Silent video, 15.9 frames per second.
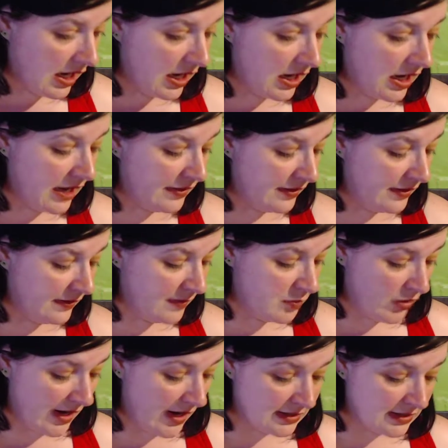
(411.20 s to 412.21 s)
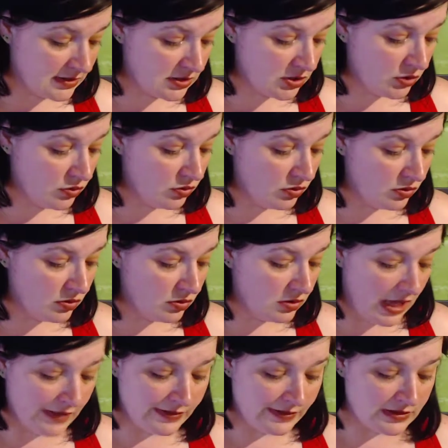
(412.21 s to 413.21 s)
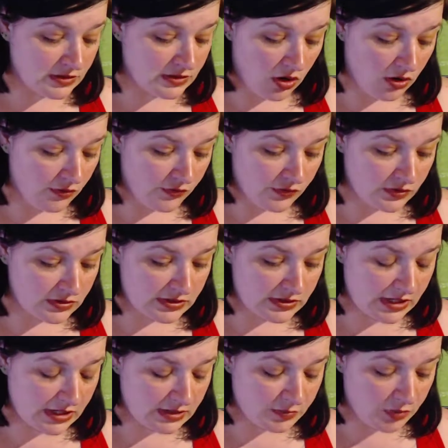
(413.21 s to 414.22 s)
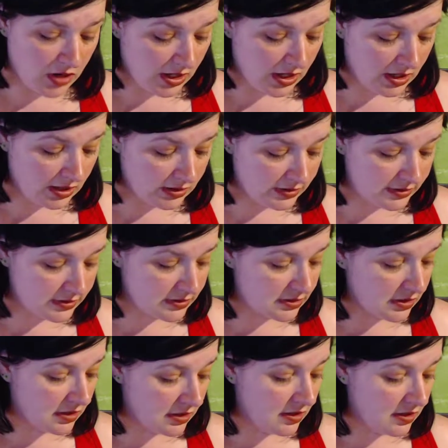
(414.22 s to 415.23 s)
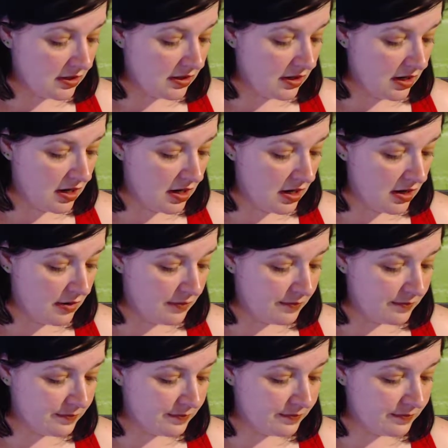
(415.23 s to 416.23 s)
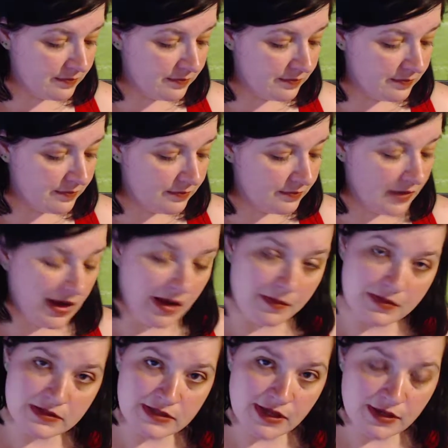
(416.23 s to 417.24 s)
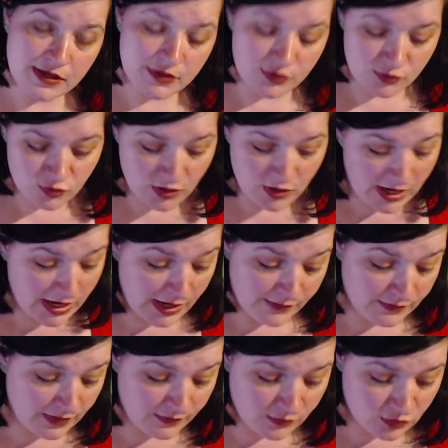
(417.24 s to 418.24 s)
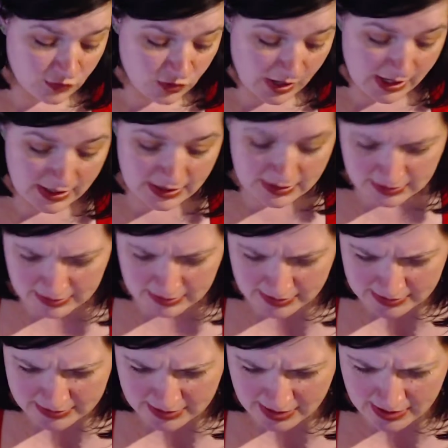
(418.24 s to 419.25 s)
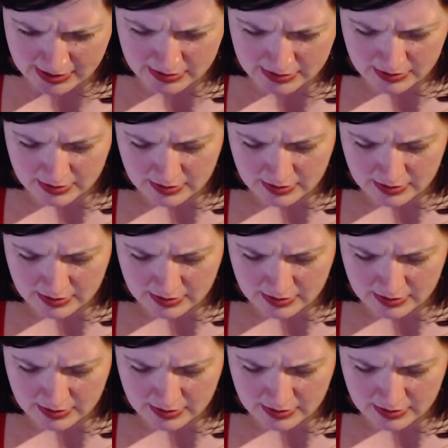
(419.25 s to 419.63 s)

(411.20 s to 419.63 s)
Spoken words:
I think the brand's cool, and these are all full-size products. And I'm excited to try it. I've never tried anything like that.